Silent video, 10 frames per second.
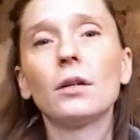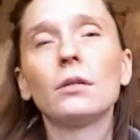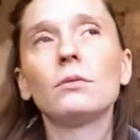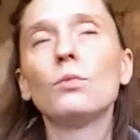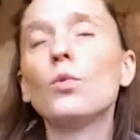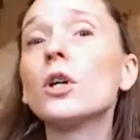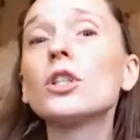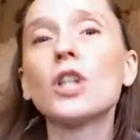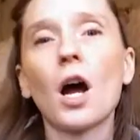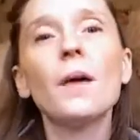
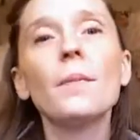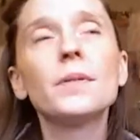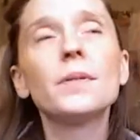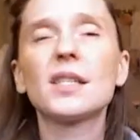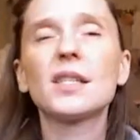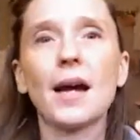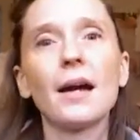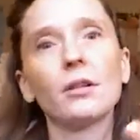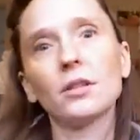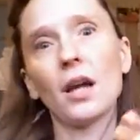workshop
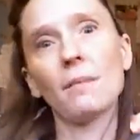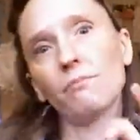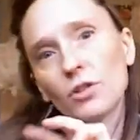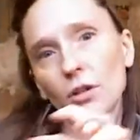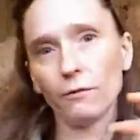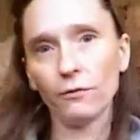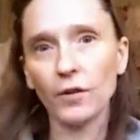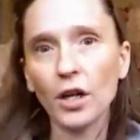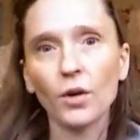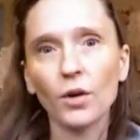style type sort of
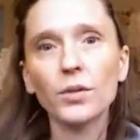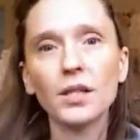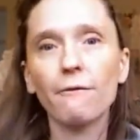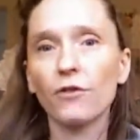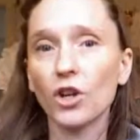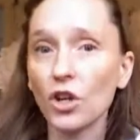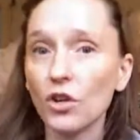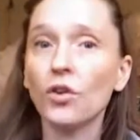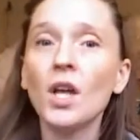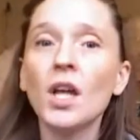video stuff for you